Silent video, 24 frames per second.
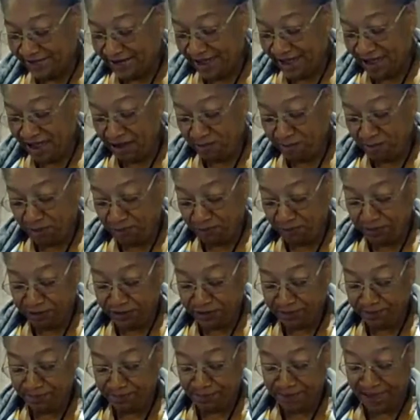Now I'm going
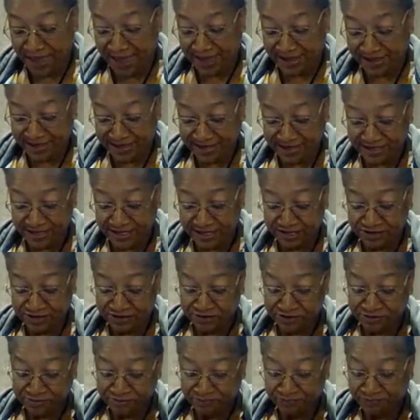to put it back in
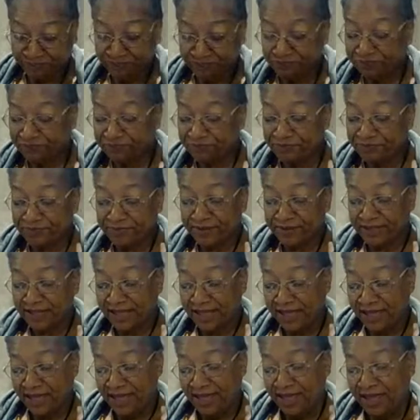here.
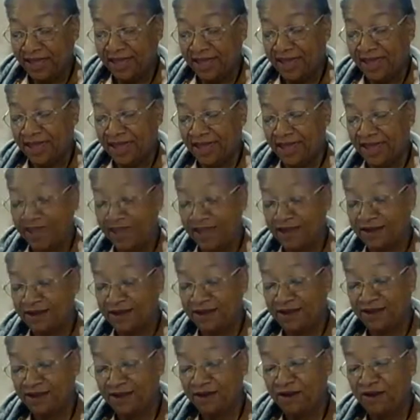
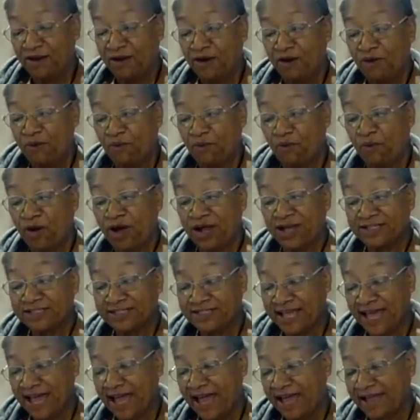And
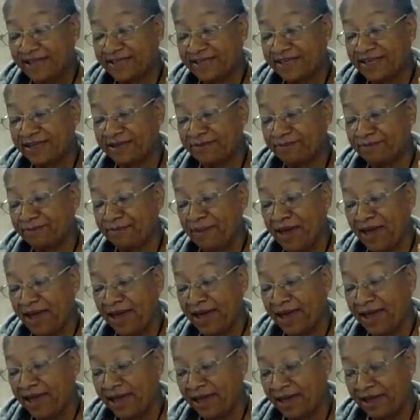once I get
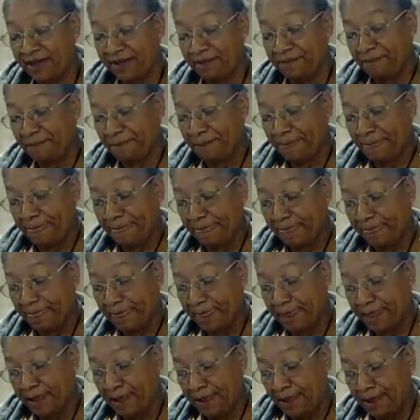my
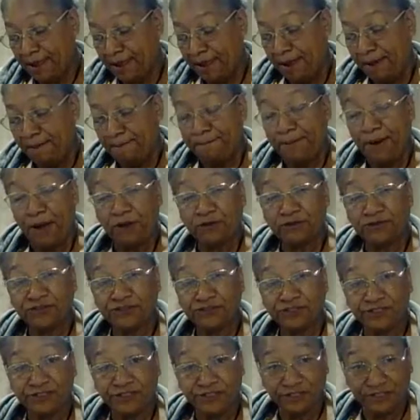
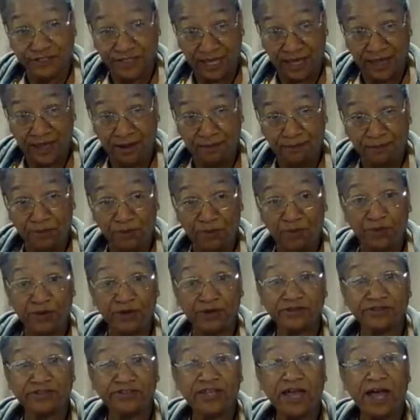postage stamp
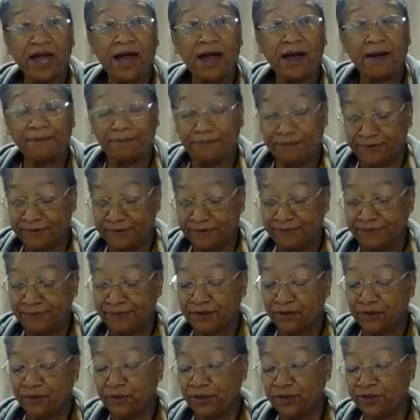quilt top
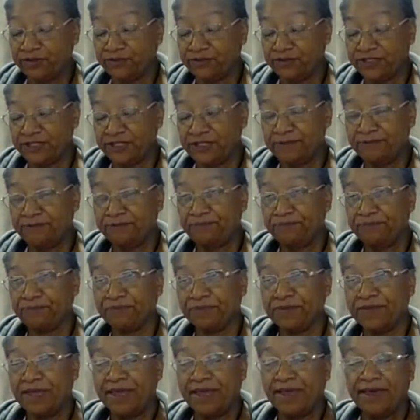quilted
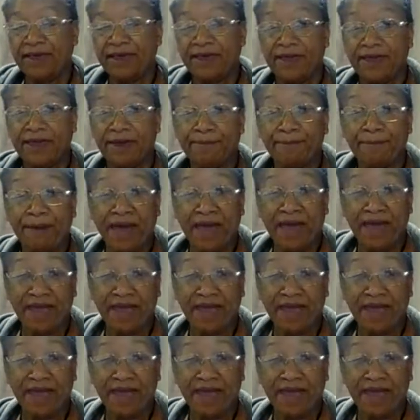and